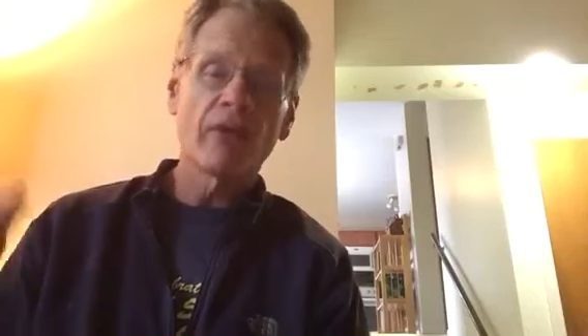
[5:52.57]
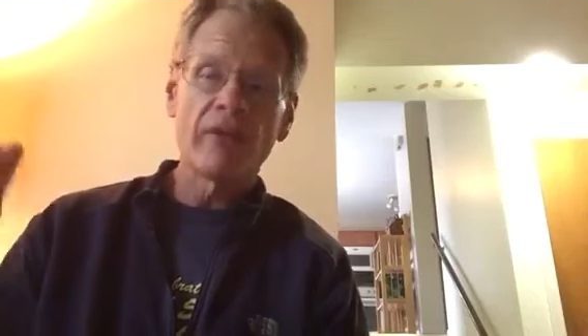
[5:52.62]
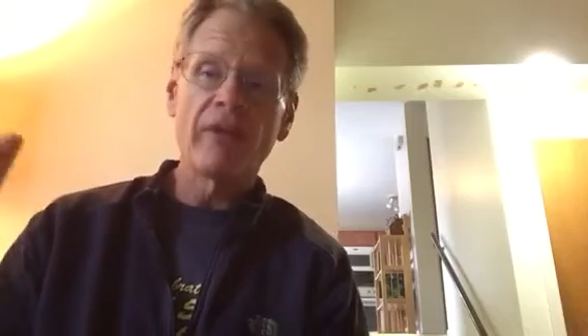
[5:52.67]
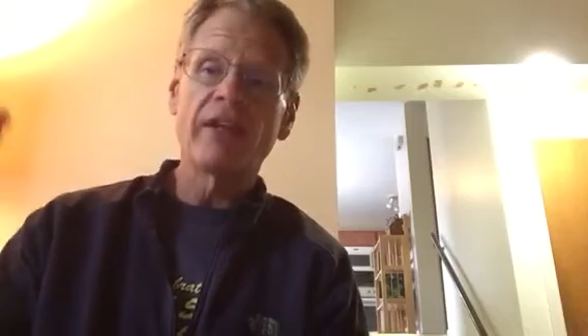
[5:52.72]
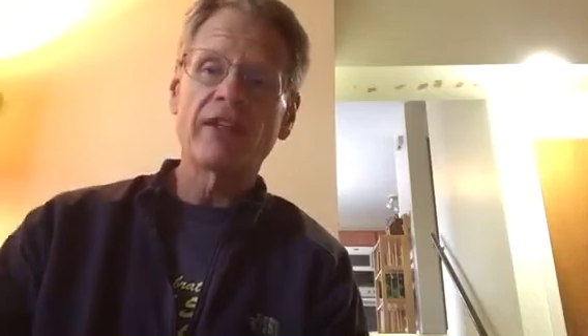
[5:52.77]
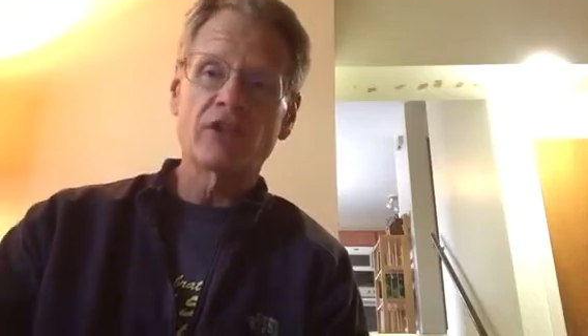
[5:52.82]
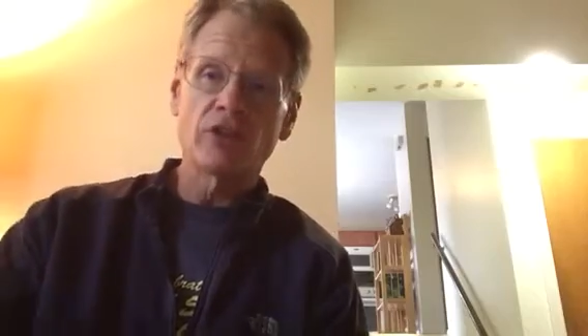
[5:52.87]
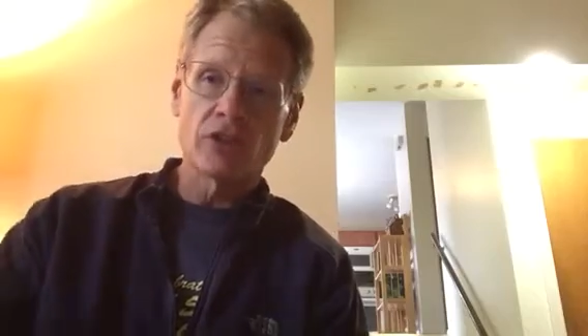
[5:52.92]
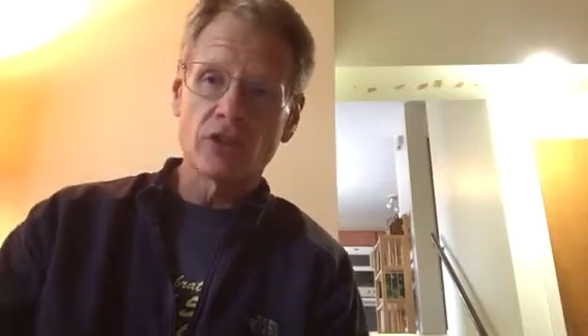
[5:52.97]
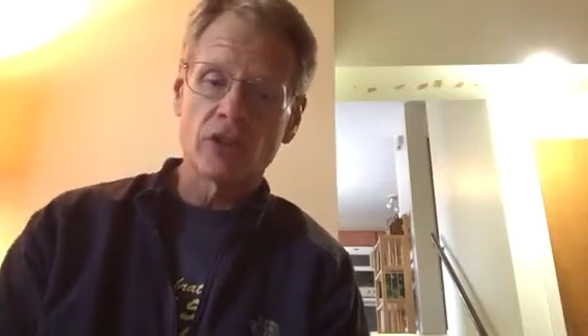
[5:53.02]
then
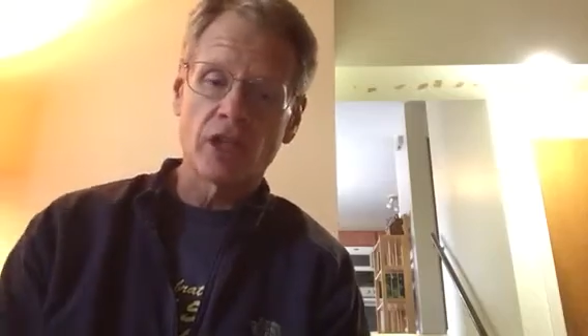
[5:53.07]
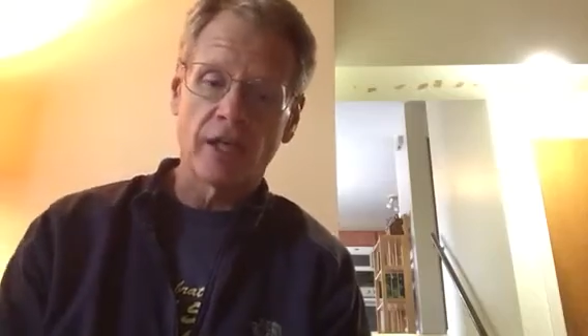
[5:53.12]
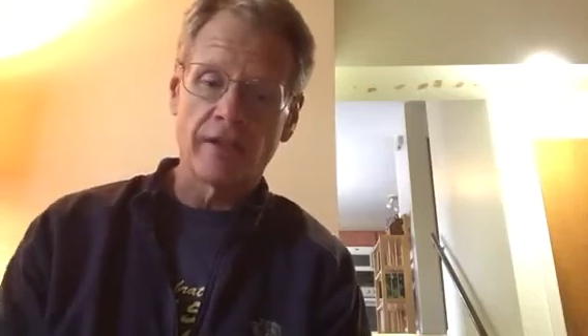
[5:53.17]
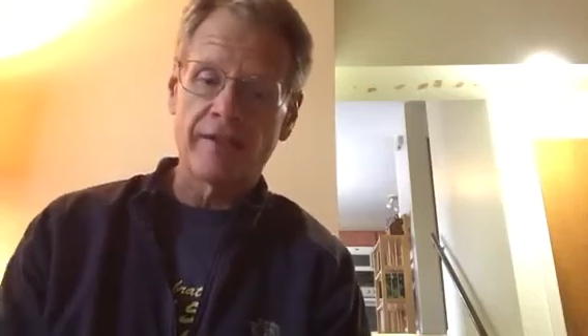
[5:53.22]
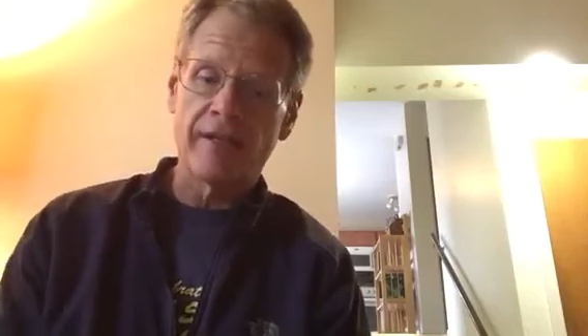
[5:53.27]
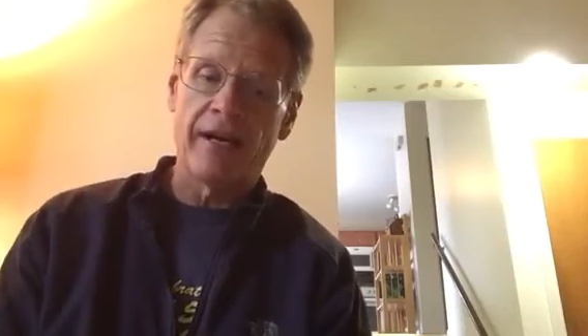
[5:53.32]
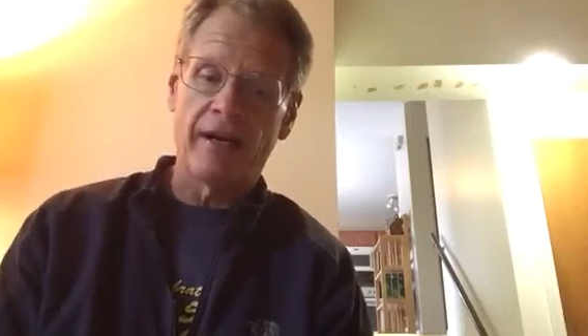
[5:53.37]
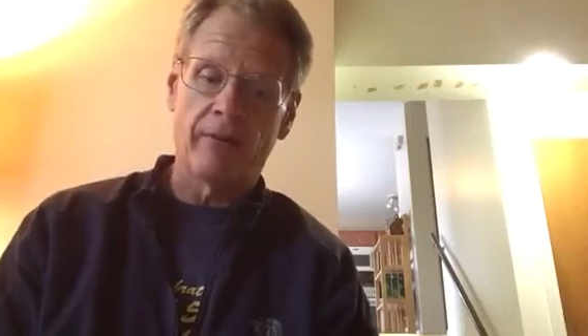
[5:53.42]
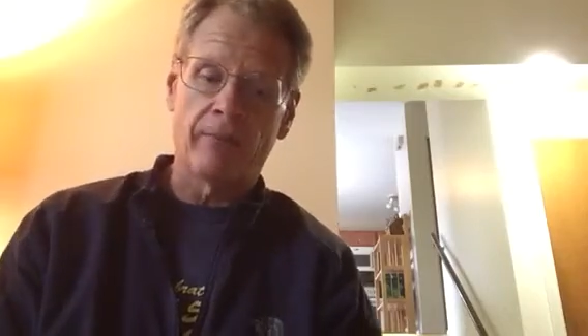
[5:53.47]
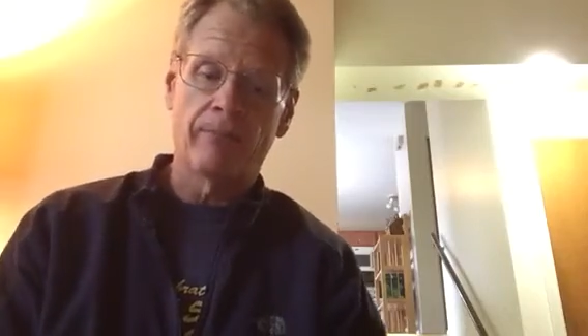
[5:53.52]
they should
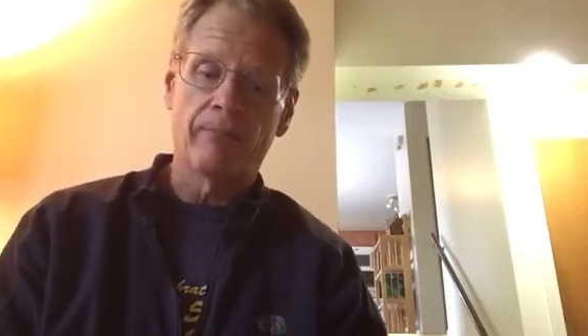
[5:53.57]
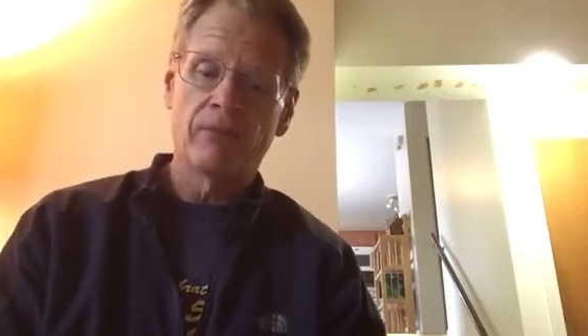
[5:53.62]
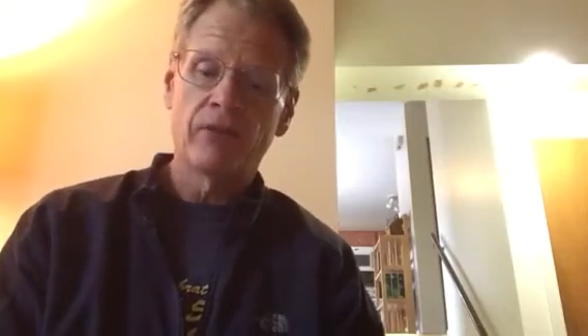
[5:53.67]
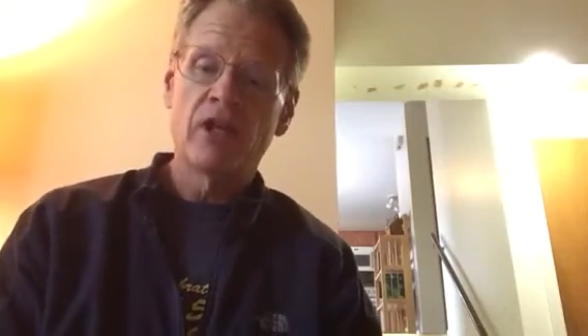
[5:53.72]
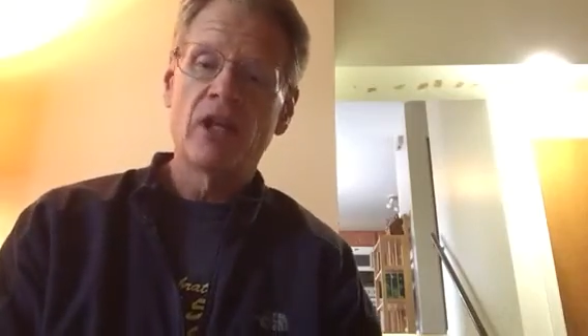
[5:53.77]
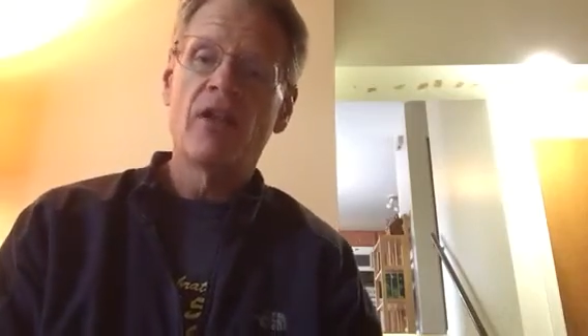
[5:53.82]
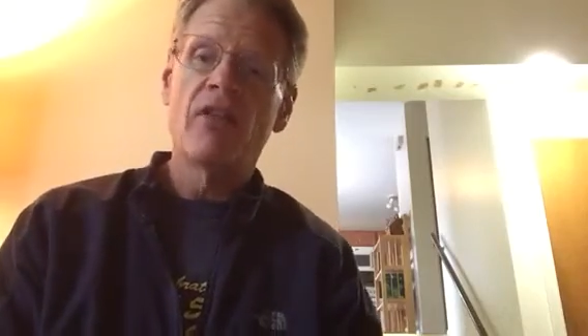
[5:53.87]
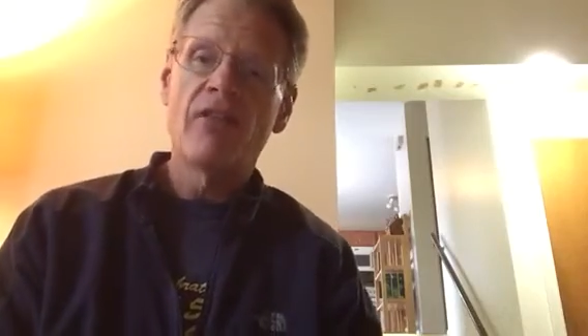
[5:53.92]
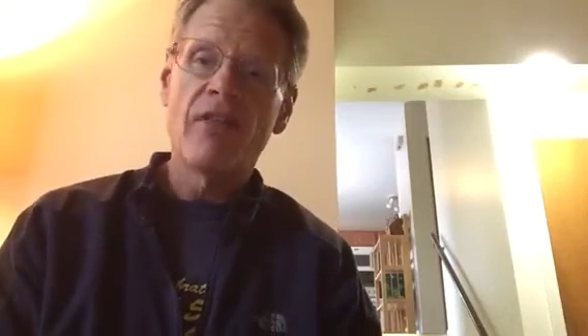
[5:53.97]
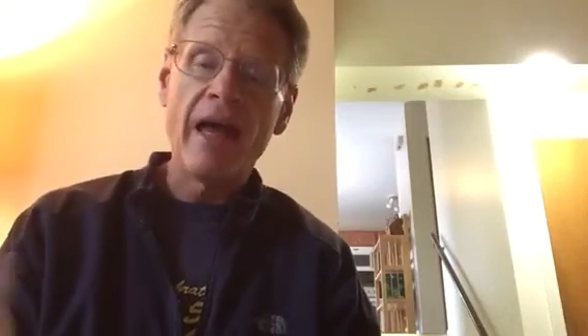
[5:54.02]
shut down.
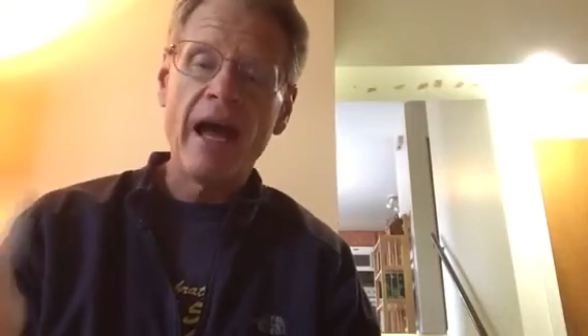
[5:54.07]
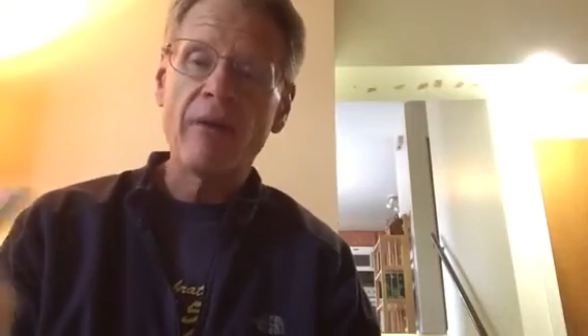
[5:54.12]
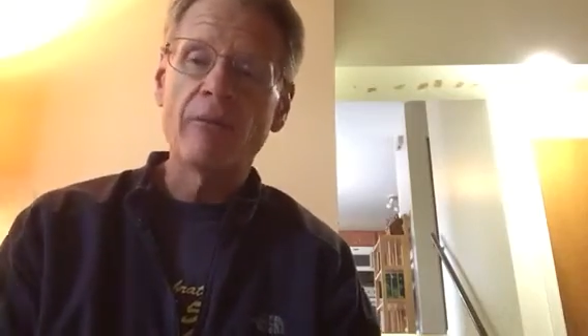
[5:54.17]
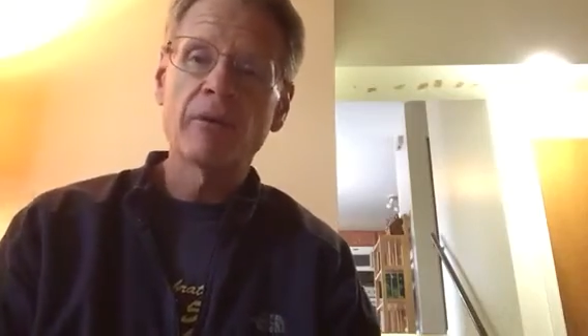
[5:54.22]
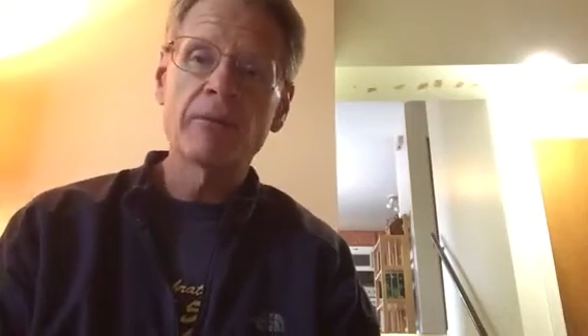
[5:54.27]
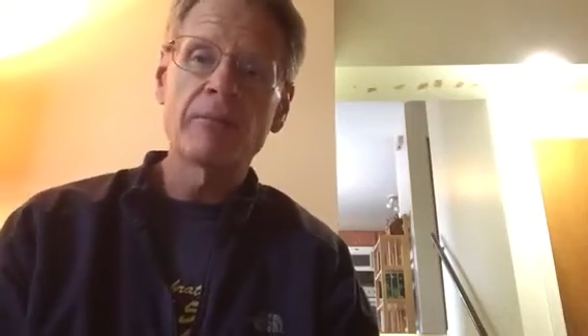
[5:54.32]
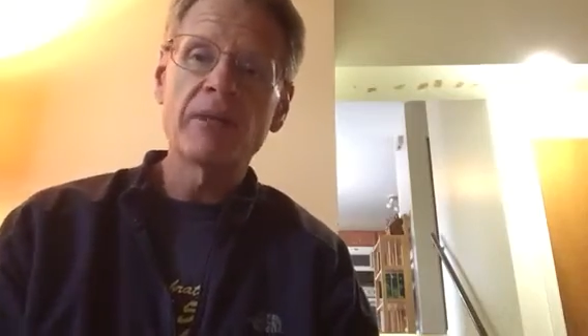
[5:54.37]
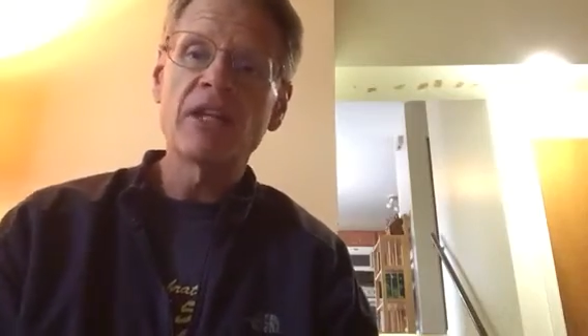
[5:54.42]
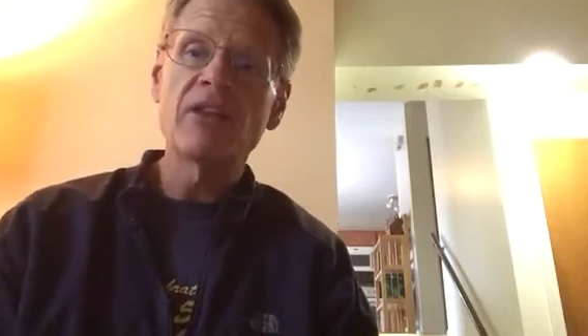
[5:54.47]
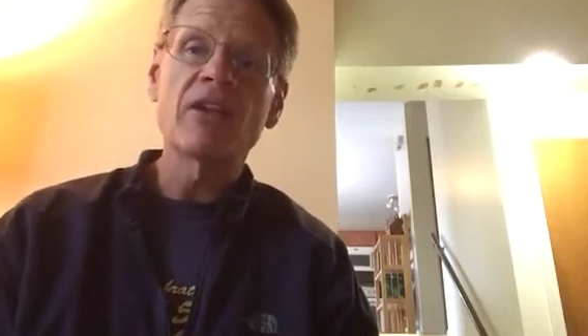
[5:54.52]
That
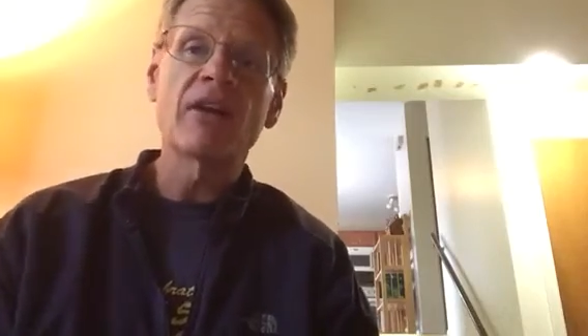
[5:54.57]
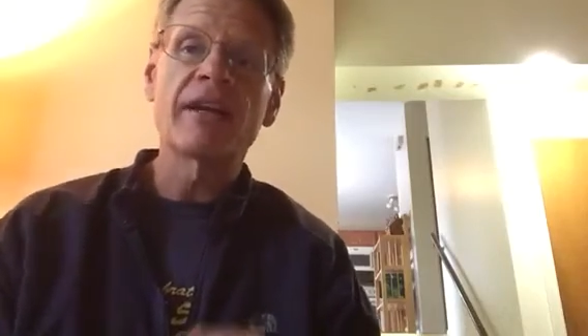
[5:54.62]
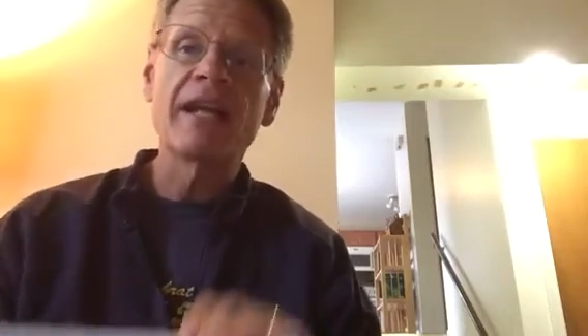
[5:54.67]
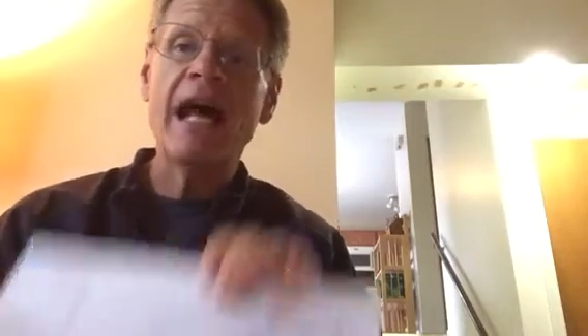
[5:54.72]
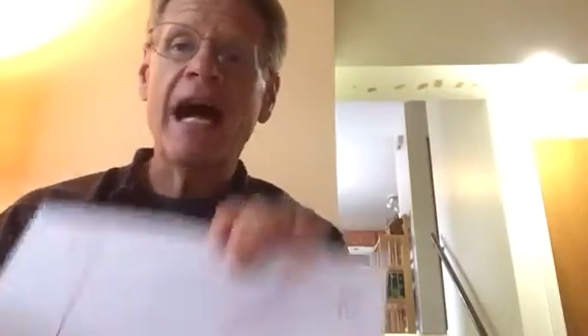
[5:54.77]
would mean they're